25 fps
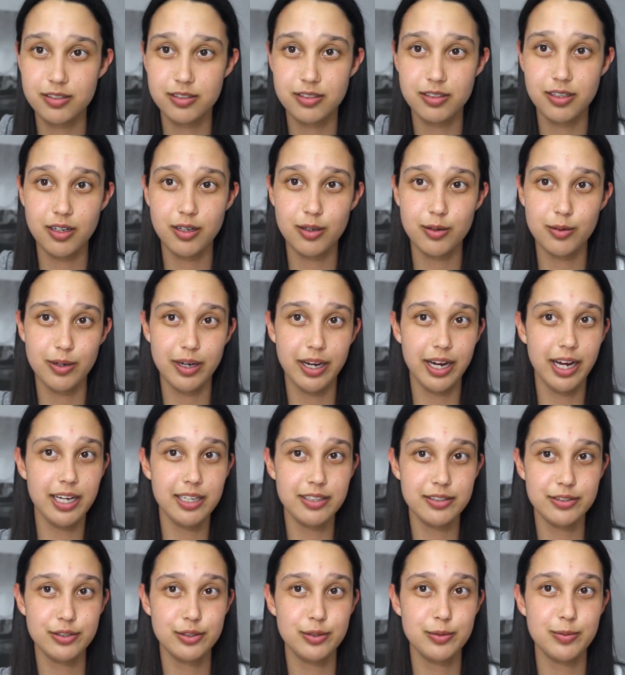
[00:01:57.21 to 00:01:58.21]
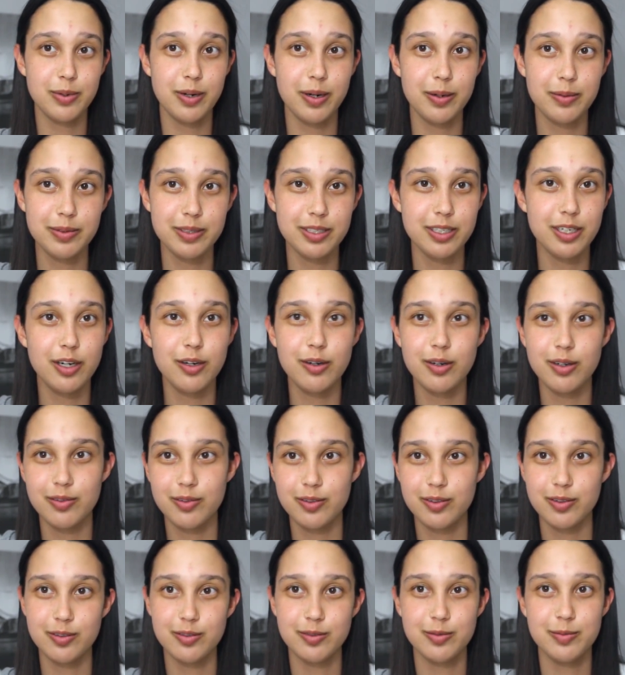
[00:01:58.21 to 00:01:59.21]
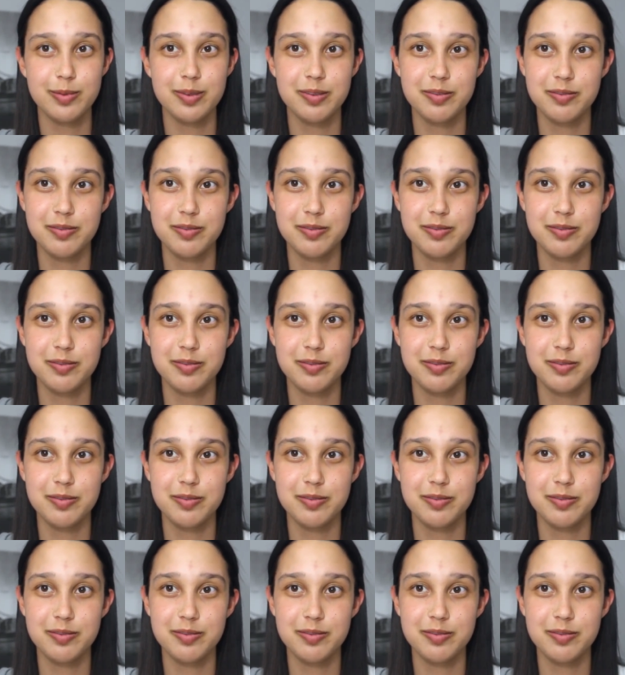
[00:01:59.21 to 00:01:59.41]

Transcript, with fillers: So as you probably know if you've